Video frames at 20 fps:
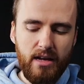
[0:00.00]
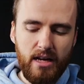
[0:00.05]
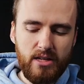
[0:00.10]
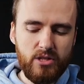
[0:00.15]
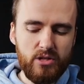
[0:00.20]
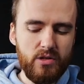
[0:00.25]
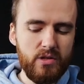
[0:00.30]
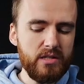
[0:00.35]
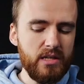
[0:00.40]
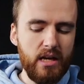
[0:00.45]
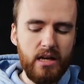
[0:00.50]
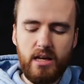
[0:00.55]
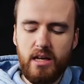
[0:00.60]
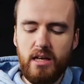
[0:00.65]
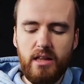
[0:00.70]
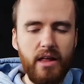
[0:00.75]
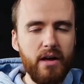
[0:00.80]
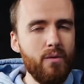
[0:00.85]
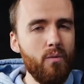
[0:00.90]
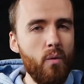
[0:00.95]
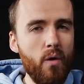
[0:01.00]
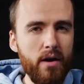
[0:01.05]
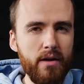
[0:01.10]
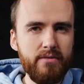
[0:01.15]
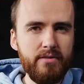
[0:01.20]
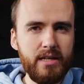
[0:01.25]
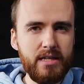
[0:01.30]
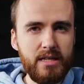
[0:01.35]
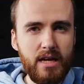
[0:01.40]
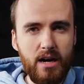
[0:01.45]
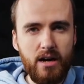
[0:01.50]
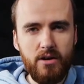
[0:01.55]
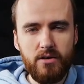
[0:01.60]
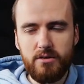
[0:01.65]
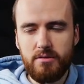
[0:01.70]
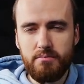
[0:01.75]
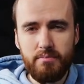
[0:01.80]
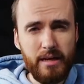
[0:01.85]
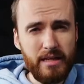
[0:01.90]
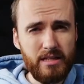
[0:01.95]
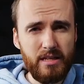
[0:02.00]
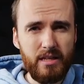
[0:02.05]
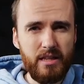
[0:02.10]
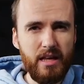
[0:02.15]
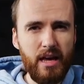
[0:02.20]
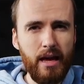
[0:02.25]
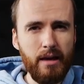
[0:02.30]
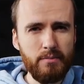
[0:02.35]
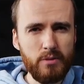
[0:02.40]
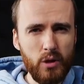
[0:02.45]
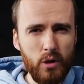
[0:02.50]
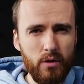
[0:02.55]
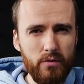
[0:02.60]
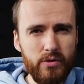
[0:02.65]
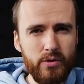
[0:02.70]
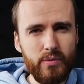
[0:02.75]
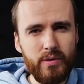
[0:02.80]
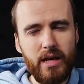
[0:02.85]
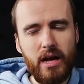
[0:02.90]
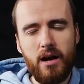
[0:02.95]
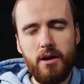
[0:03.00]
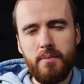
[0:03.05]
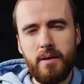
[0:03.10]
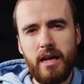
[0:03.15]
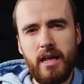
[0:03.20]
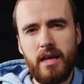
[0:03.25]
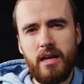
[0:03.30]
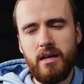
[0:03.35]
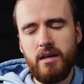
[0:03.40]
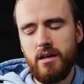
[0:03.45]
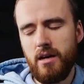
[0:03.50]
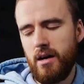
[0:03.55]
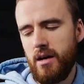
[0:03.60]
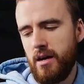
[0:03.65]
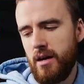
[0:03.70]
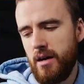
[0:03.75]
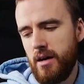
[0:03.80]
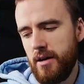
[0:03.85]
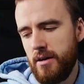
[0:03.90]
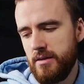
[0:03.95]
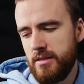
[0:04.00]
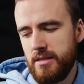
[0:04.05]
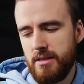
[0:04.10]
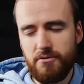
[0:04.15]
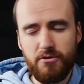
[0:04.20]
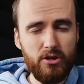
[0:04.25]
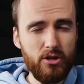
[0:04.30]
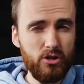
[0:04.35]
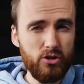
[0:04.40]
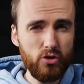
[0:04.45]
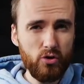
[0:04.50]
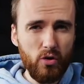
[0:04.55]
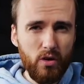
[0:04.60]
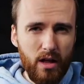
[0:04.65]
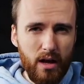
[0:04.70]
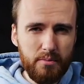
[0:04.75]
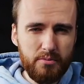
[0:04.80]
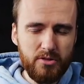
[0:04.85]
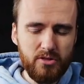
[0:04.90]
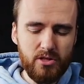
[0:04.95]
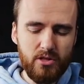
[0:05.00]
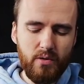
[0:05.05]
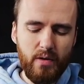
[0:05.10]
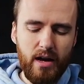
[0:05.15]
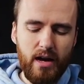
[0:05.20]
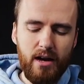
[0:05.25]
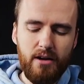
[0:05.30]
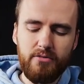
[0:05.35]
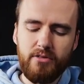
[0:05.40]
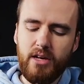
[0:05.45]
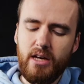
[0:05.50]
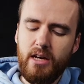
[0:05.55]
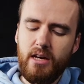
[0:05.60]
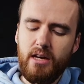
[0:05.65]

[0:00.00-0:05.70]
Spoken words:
as soon as I get like one of these out, basically the game's over with how many different control options you have.